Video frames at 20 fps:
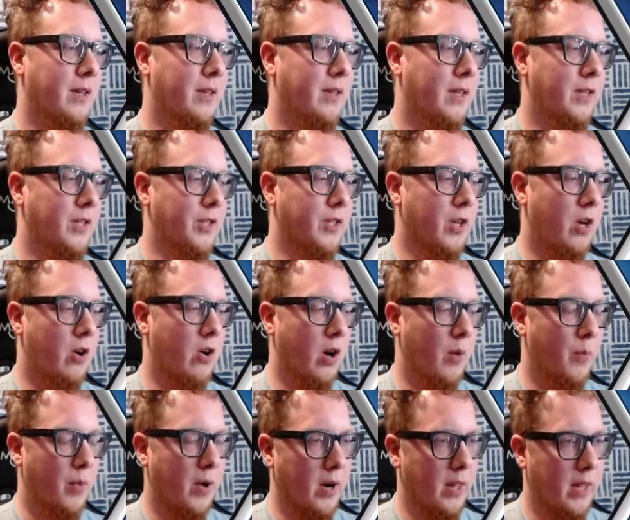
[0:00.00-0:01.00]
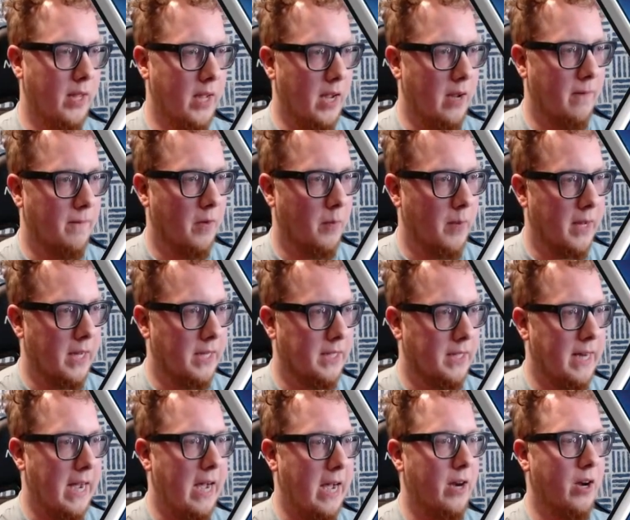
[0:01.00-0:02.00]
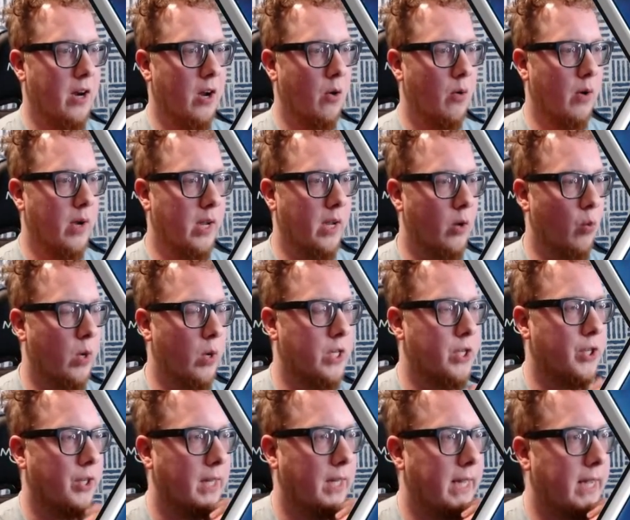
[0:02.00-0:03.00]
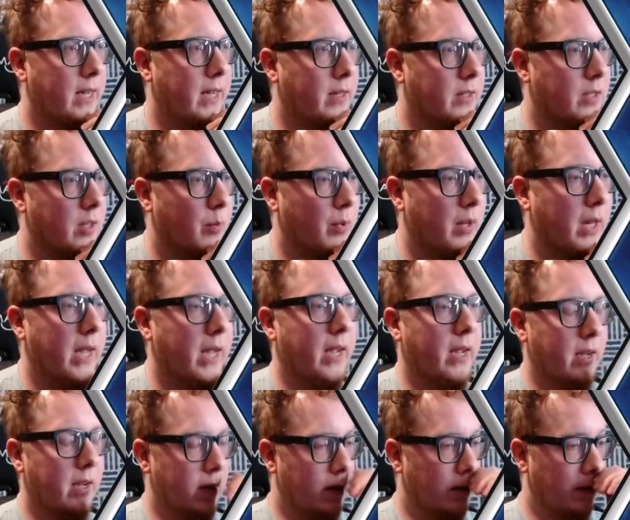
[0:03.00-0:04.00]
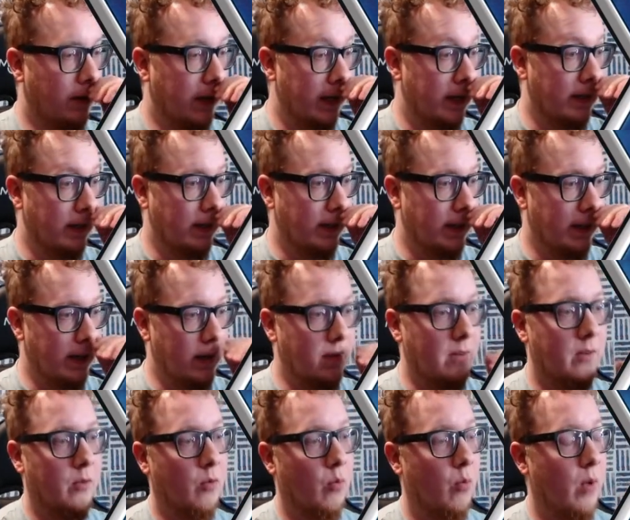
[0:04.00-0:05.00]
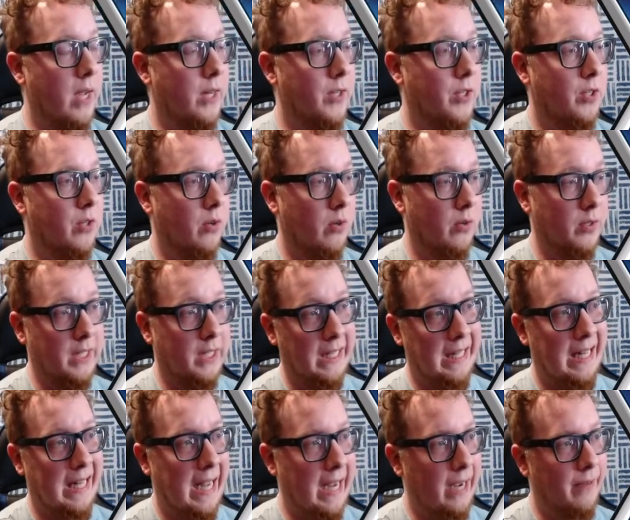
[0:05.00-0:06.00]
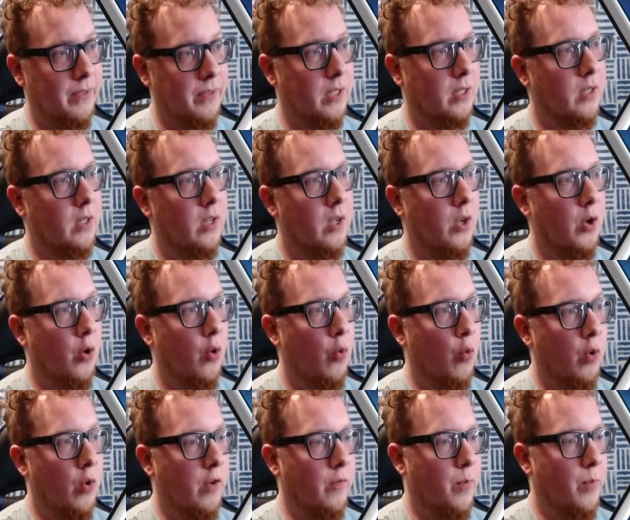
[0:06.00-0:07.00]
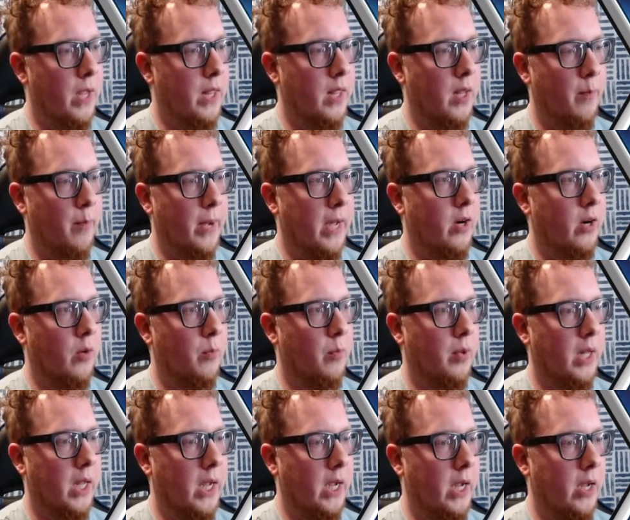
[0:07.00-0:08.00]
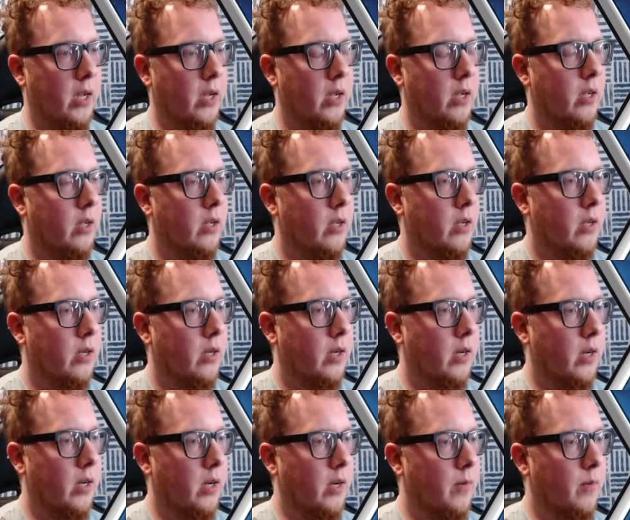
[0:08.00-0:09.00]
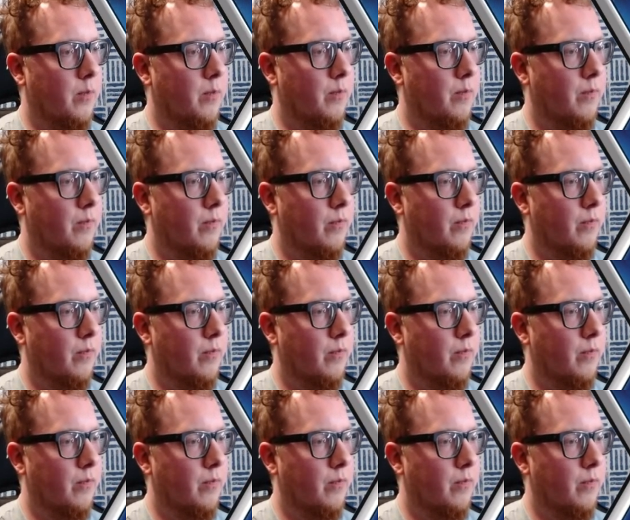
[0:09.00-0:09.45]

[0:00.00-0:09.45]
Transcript: the hard part of the game for me, is not knowing which lane to play. Clearly, Red Skull to left would have been the better play. Would have